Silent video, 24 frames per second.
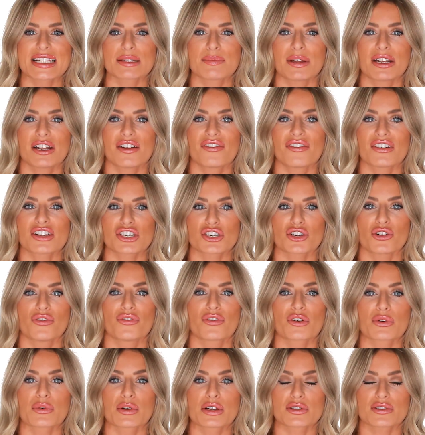is beneficial
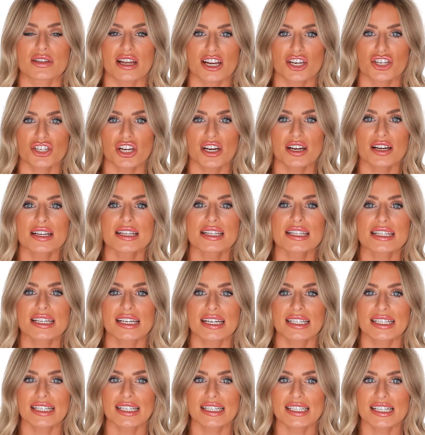for rosacea,
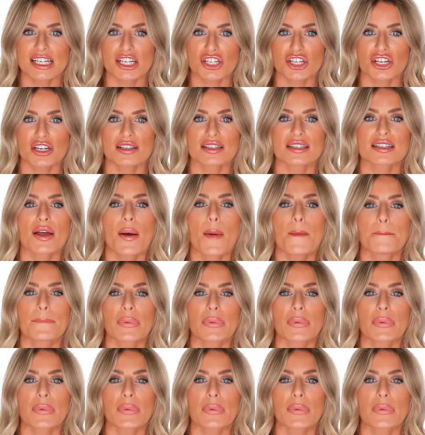skin conditions,